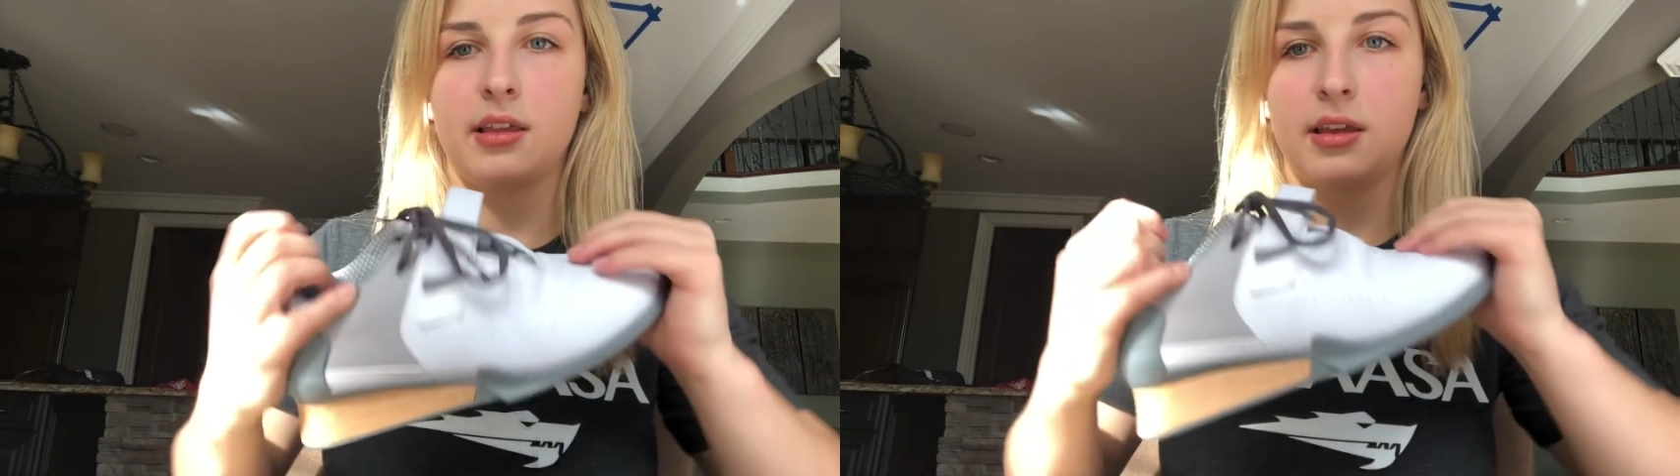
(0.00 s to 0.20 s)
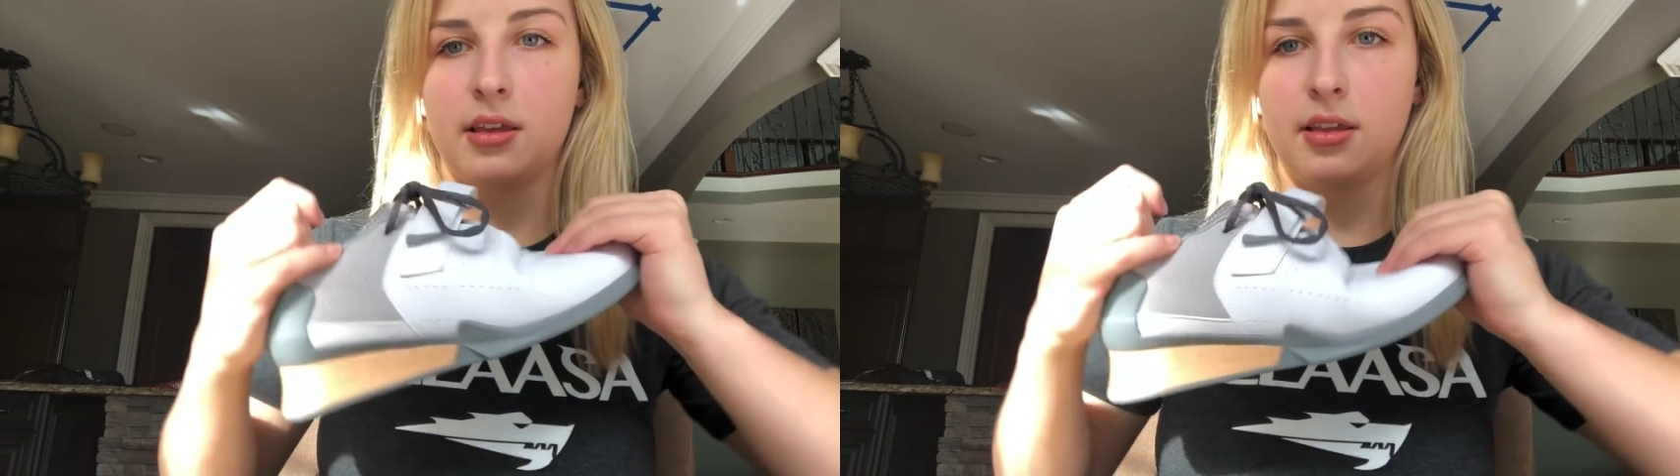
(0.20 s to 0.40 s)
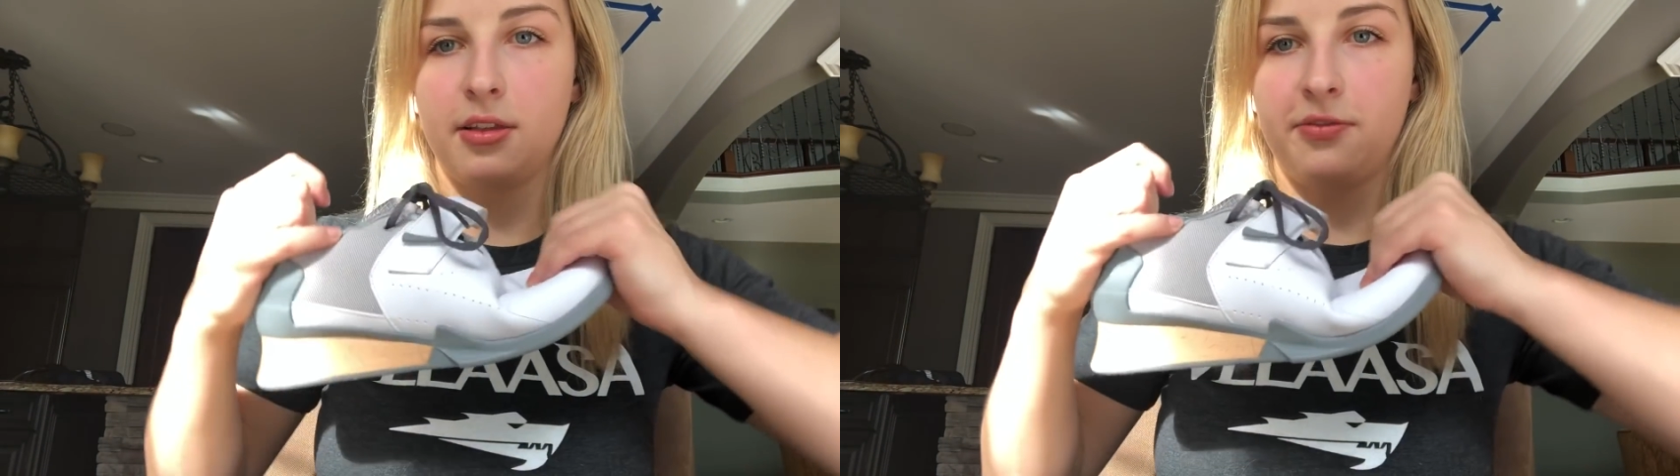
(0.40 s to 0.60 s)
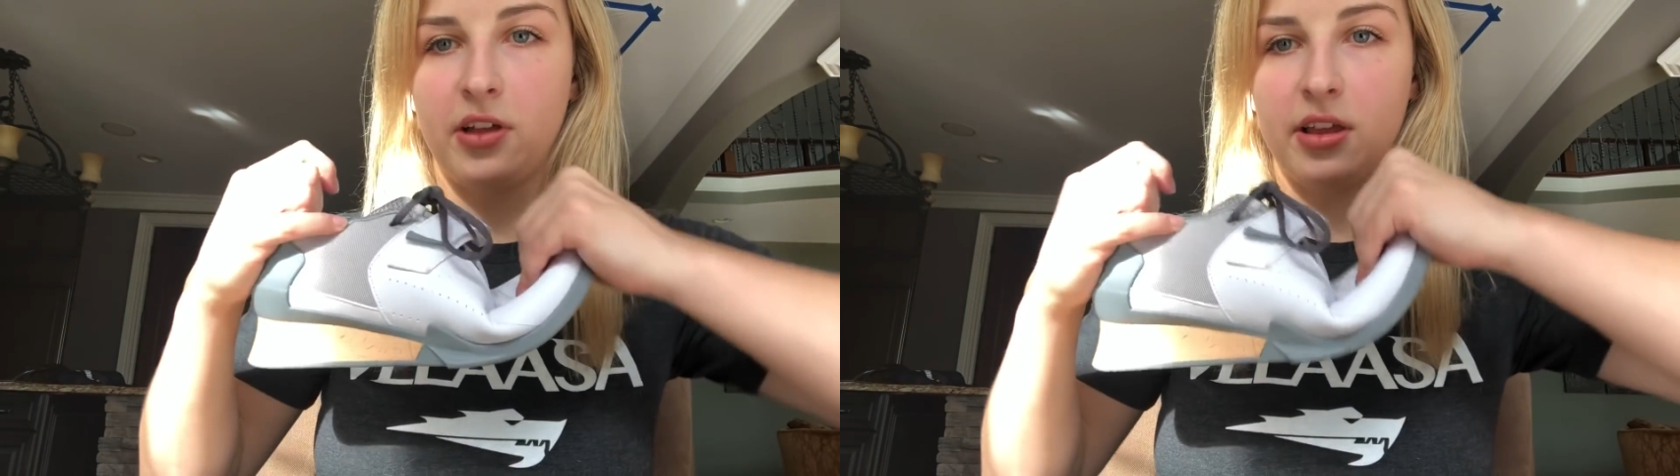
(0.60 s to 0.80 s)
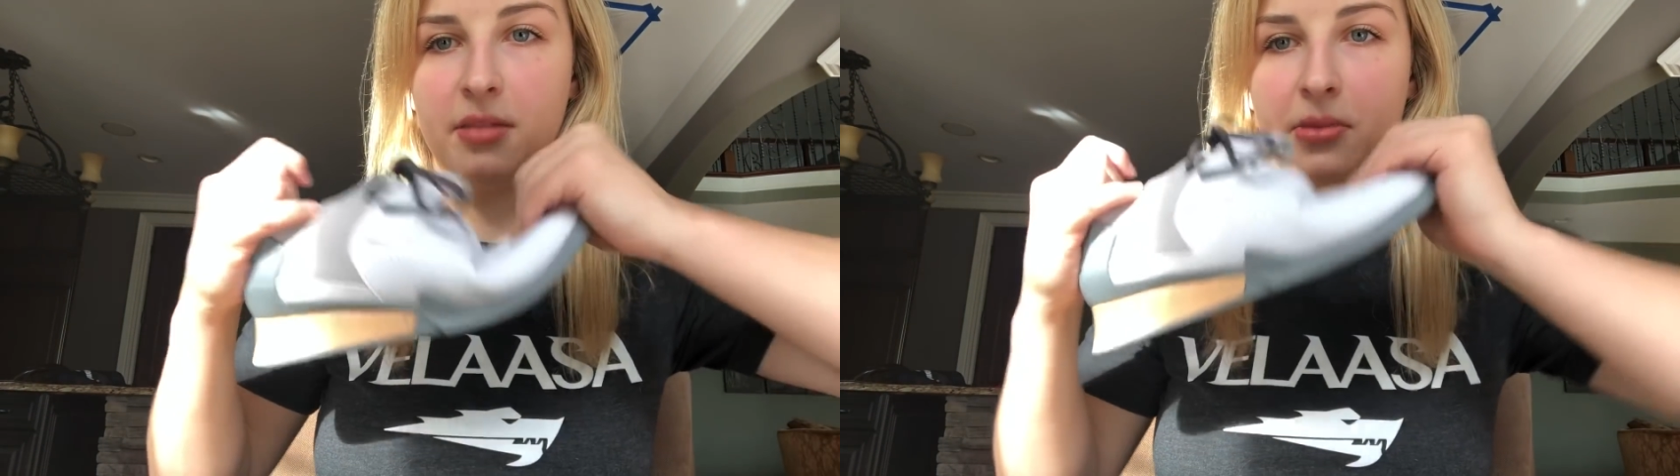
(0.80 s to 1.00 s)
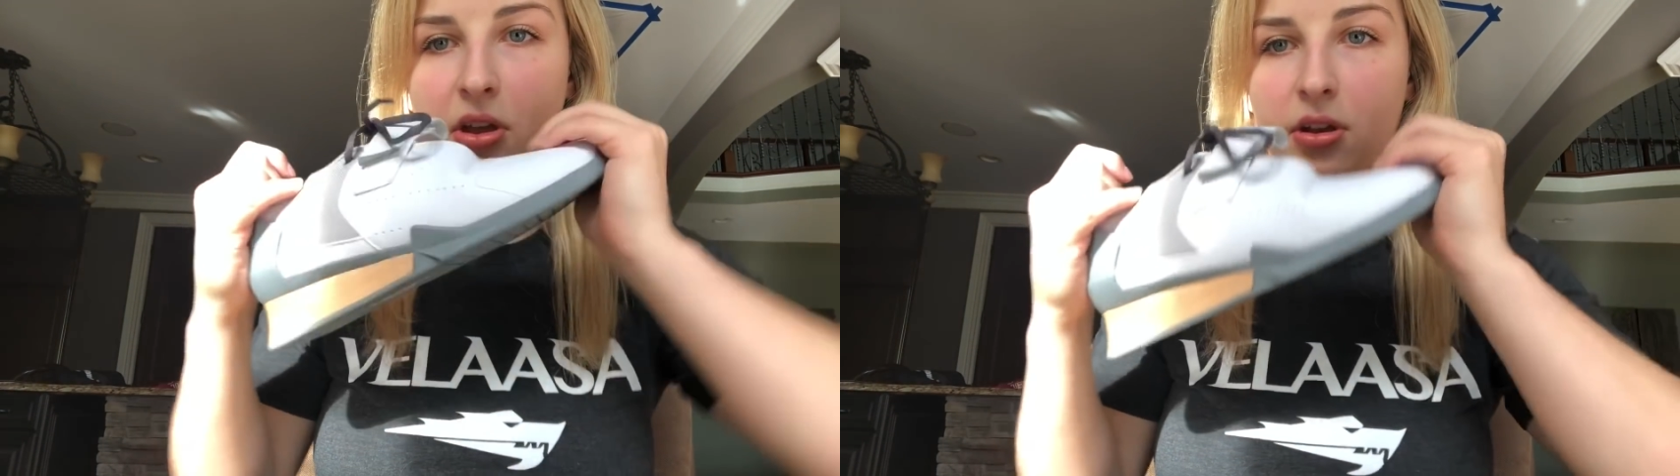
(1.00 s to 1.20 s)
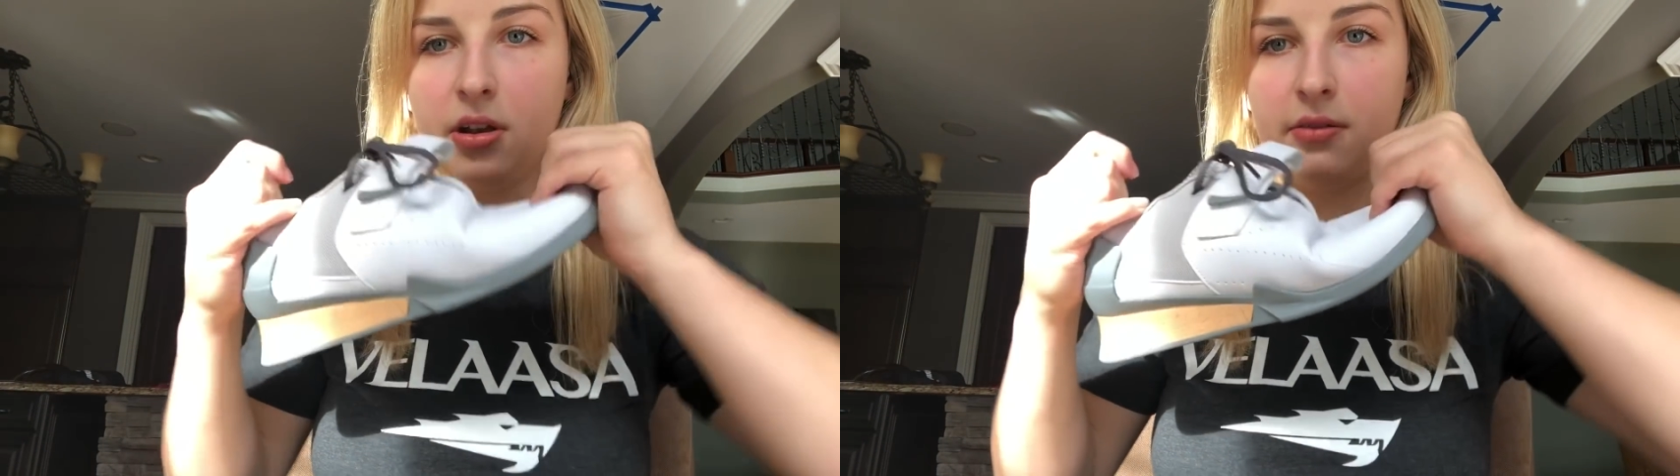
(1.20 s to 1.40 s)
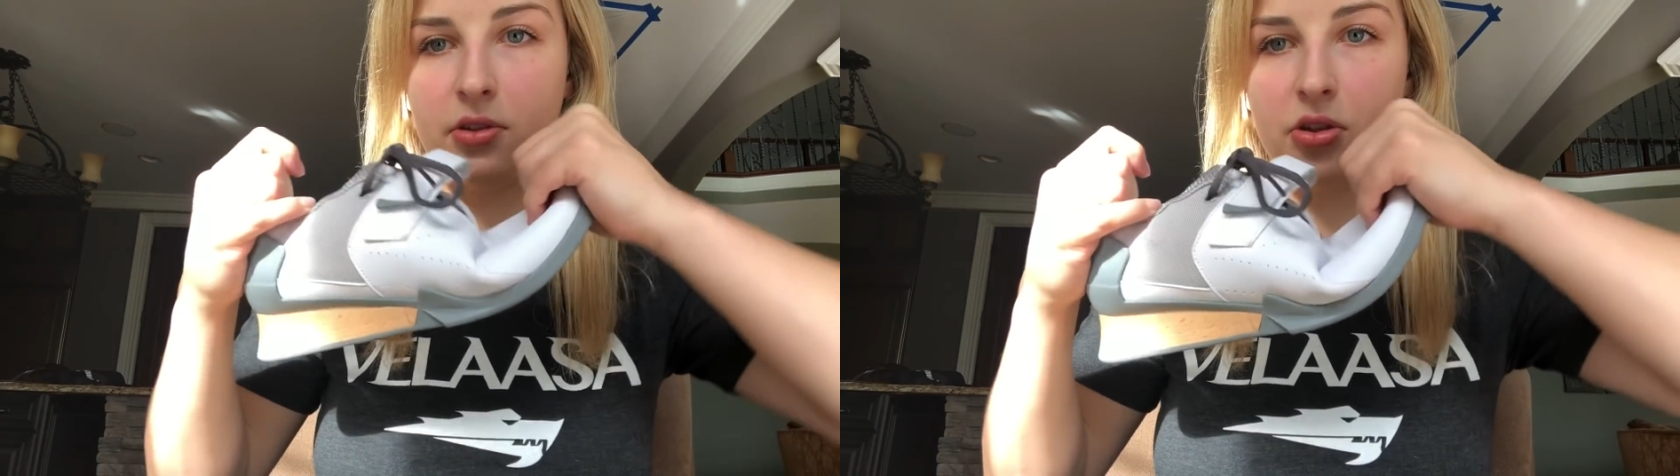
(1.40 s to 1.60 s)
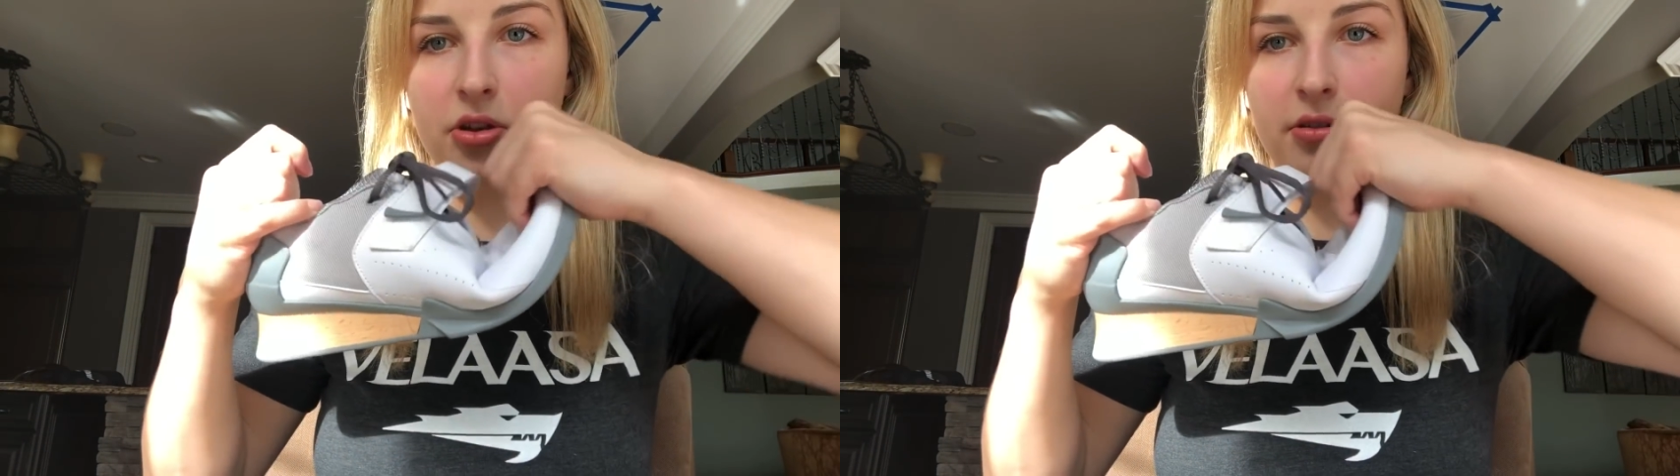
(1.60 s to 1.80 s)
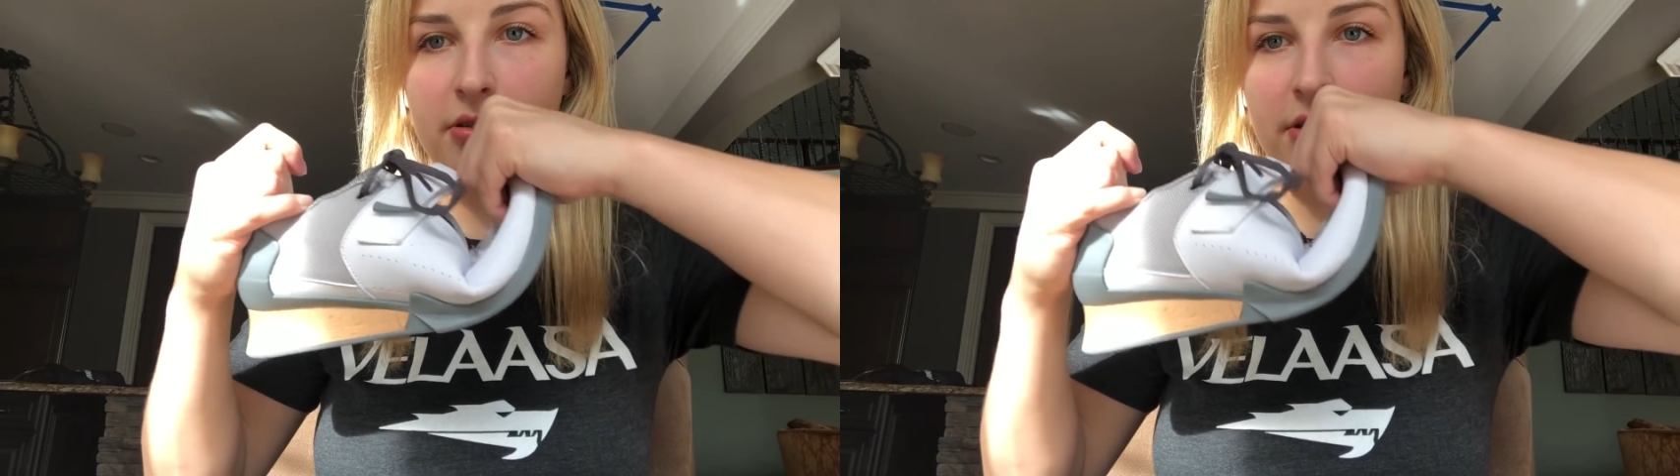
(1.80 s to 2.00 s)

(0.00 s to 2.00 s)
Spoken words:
is the flexibility of the shoe.